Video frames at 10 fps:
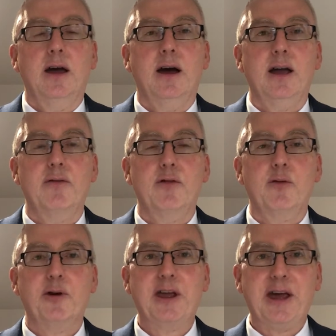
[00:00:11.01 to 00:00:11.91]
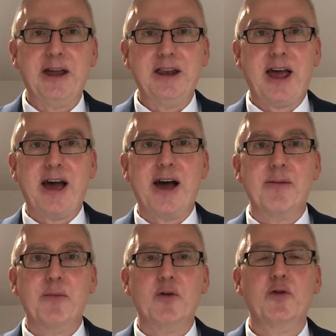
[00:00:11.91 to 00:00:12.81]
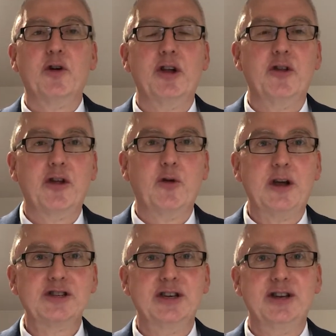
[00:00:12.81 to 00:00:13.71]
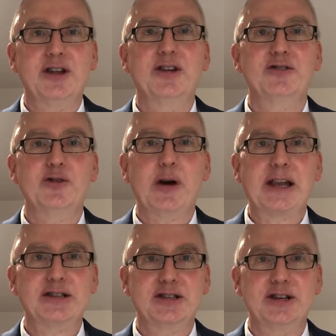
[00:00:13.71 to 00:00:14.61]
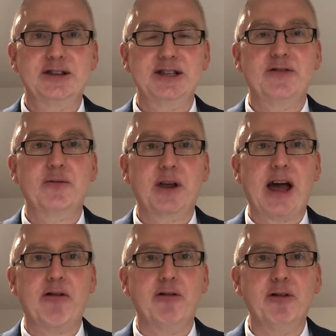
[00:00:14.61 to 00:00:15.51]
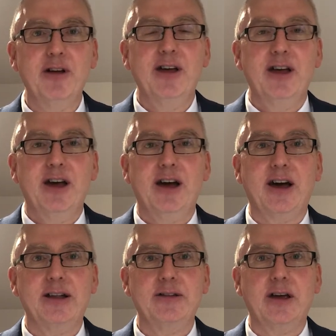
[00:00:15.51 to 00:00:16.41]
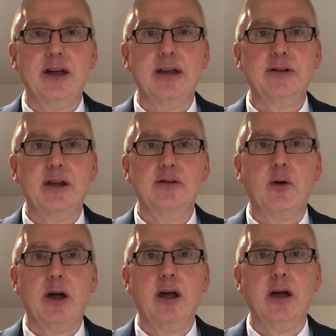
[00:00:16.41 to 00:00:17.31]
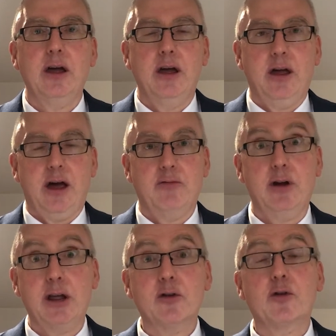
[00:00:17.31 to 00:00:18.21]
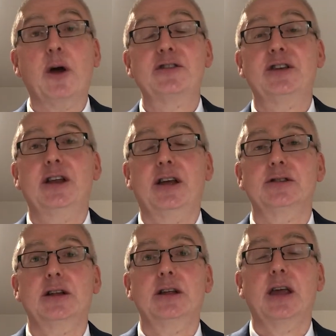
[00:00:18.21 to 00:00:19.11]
Hi everyone again. We've got another question to answer. This is from Carol, and it's quite a really good question actually.